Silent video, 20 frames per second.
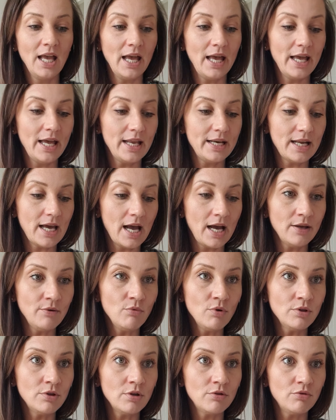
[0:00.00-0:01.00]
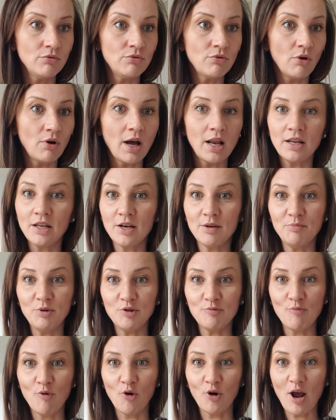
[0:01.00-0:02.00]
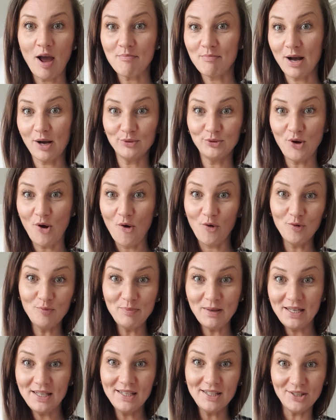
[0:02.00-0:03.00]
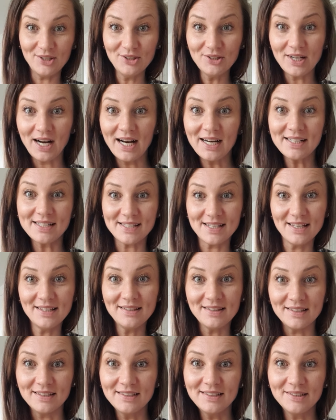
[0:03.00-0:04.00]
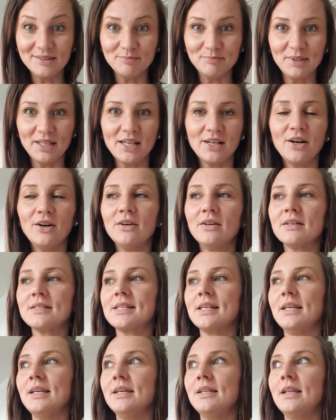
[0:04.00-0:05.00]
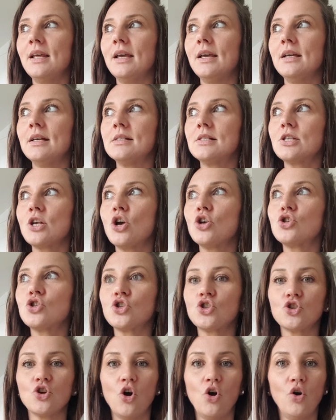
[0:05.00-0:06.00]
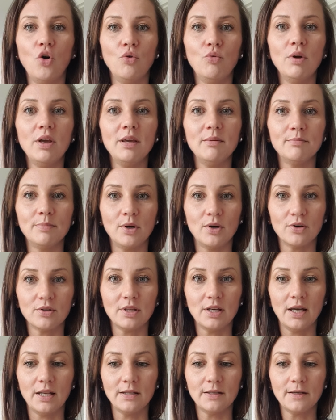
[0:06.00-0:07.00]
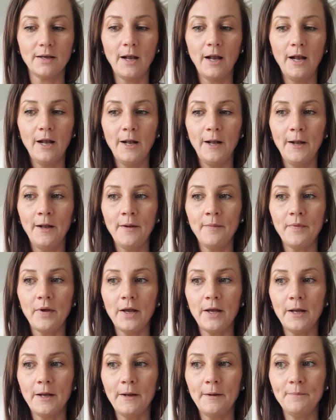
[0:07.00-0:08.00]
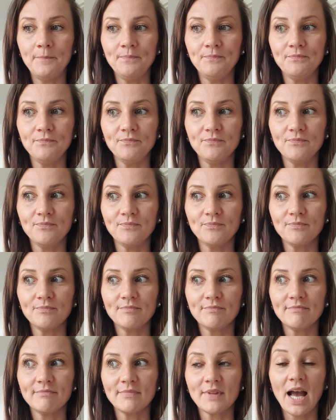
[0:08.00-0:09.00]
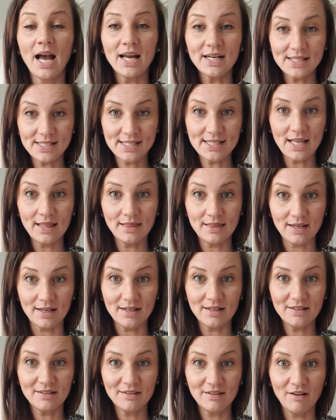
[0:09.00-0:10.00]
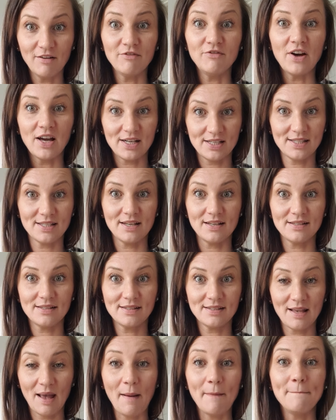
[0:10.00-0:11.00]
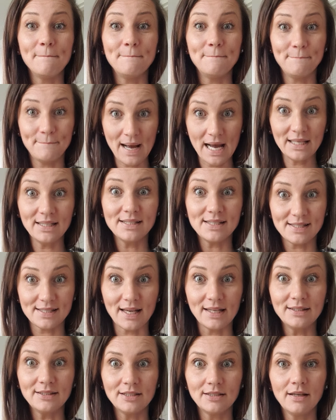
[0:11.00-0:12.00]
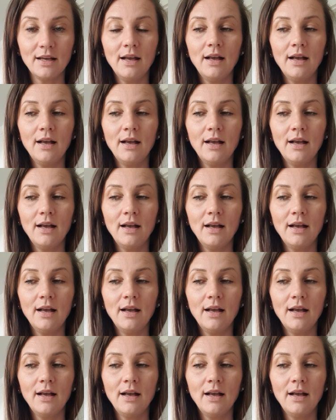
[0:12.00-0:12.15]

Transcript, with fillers: and I wanted to talk a little bit more about opening your heart center because it is so important um, heart center versus mindset